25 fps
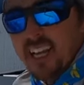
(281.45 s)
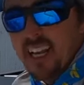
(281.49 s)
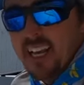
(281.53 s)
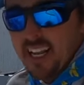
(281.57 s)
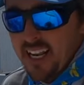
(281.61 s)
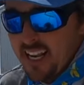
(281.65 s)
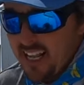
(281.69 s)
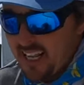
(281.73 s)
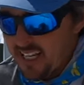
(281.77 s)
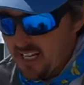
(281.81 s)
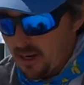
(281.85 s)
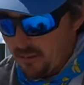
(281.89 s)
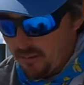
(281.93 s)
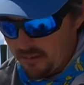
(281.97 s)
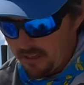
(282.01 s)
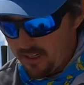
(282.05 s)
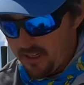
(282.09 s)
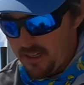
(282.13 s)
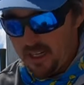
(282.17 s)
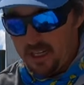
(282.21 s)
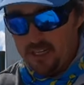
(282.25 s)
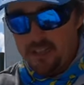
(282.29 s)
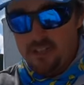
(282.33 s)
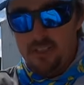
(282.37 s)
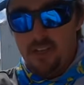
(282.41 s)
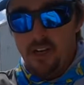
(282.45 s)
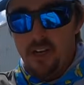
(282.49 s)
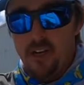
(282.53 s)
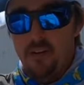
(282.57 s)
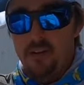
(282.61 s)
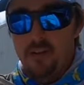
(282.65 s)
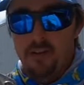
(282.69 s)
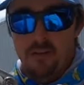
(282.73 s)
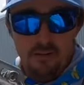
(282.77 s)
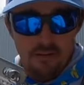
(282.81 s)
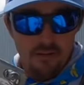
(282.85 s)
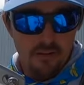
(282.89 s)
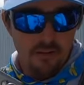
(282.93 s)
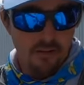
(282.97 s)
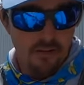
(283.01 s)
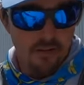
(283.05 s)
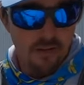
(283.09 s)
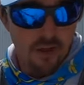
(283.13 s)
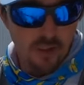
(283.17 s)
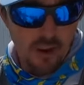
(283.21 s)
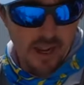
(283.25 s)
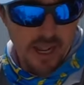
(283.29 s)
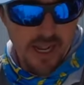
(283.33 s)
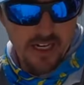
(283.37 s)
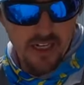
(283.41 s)
It ain't coming undone, so.
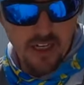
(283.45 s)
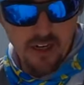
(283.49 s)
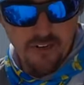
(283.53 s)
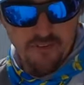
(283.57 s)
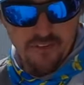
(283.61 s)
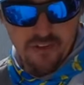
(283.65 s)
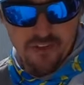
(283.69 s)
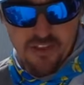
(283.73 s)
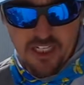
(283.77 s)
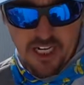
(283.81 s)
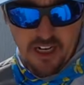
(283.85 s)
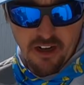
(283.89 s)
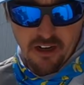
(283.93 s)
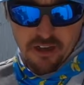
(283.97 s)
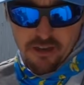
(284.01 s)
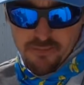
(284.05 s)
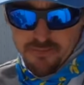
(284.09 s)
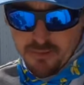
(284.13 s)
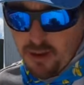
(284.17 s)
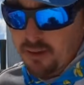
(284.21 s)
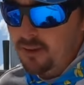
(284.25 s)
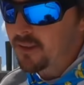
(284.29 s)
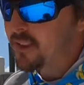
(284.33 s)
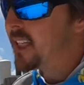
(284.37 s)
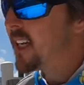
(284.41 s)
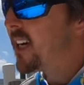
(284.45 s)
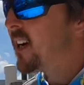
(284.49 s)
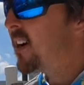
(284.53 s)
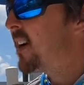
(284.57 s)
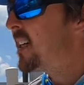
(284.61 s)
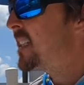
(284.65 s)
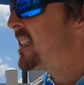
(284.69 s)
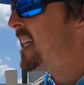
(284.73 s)
New anchor for Sarah's boat there